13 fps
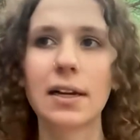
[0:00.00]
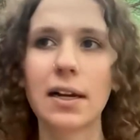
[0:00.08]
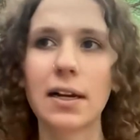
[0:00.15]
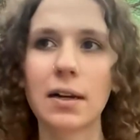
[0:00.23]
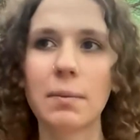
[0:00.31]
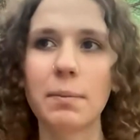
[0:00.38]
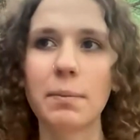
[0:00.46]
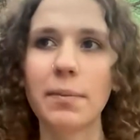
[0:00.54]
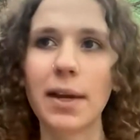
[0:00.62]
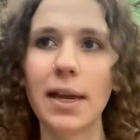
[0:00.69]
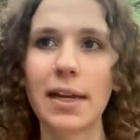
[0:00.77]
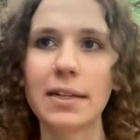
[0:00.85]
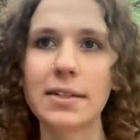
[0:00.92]

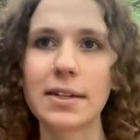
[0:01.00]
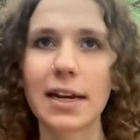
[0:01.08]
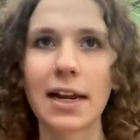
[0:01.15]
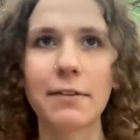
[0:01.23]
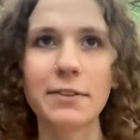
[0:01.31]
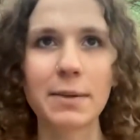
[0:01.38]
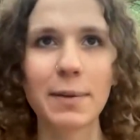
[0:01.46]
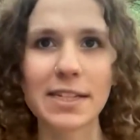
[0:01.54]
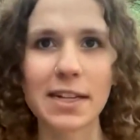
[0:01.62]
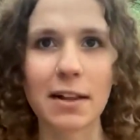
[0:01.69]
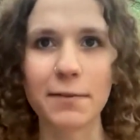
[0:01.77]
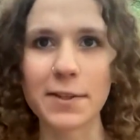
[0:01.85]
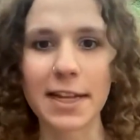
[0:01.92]
And I kind of see
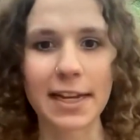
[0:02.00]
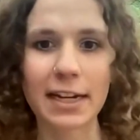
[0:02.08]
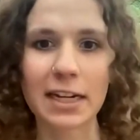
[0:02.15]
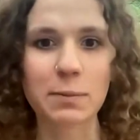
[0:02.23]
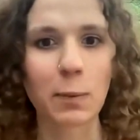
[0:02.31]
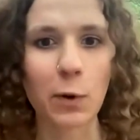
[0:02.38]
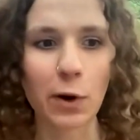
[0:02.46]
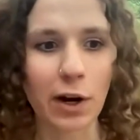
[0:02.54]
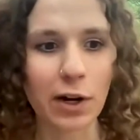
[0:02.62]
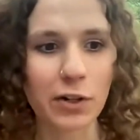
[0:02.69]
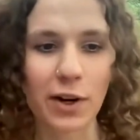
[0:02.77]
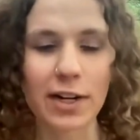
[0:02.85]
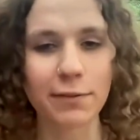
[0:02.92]
myself as like an
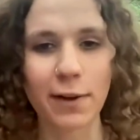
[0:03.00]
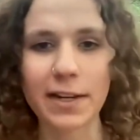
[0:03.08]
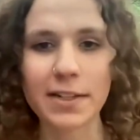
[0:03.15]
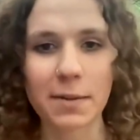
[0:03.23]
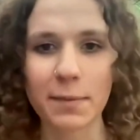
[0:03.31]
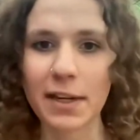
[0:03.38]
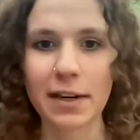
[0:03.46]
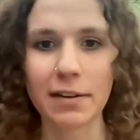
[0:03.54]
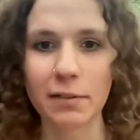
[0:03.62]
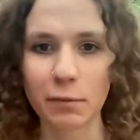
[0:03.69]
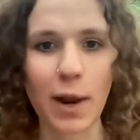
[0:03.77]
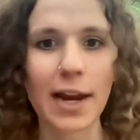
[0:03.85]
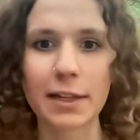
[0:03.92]
explorer trying to find
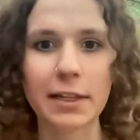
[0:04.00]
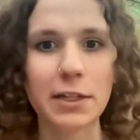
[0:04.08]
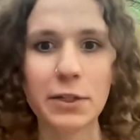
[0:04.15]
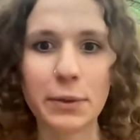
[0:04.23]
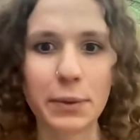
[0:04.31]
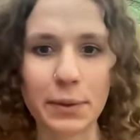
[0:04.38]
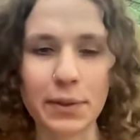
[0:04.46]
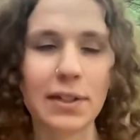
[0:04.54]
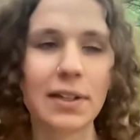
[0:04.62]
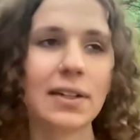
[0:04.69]
something radically new